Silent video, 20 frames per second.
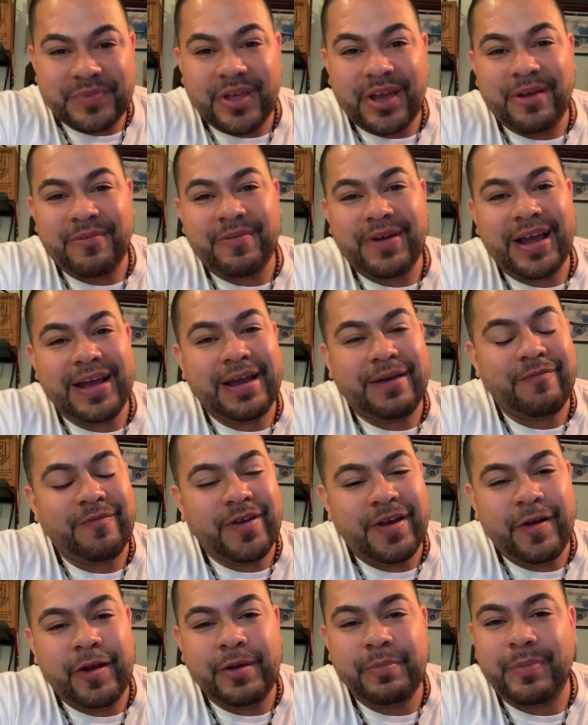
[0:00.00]
All right. I'm
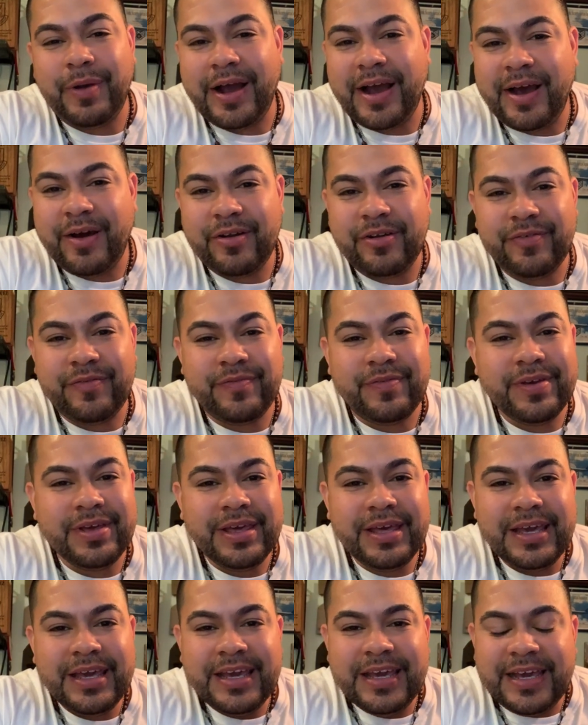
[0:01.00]
very proud of
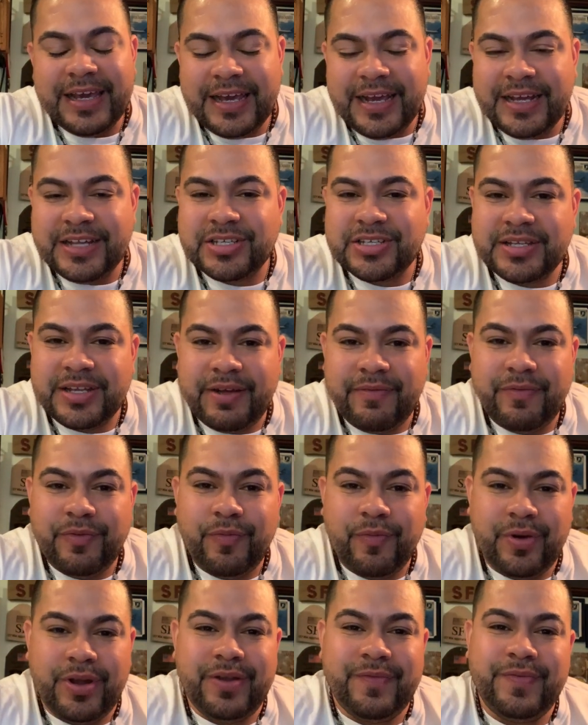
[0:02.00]
each and
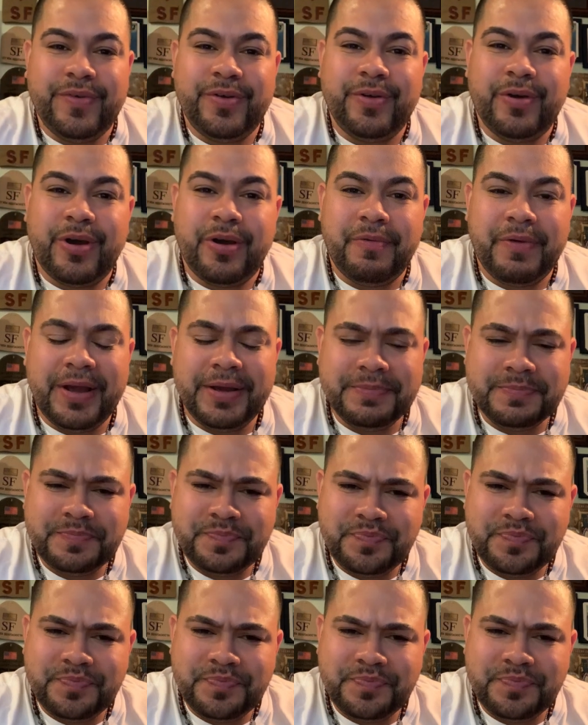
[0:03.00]
every one of you. All right.